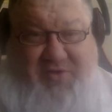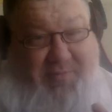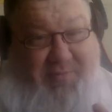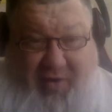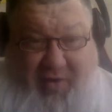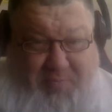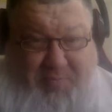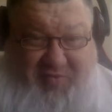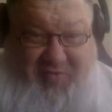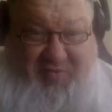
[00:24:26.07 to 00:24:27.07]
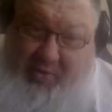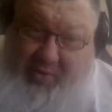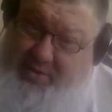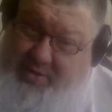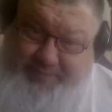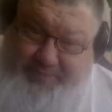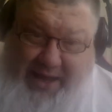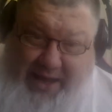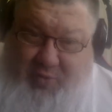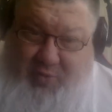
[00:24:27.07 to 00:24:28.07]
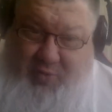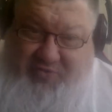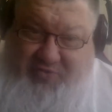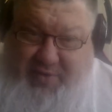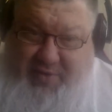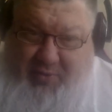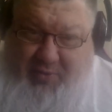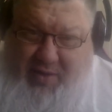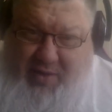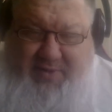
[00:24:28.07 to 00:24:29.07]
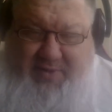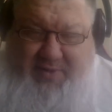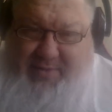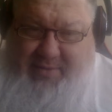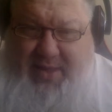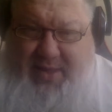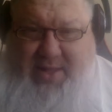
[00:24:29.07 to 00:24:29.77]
which I'm sorry, Pittsburgh. I don't know what you did wrong, but,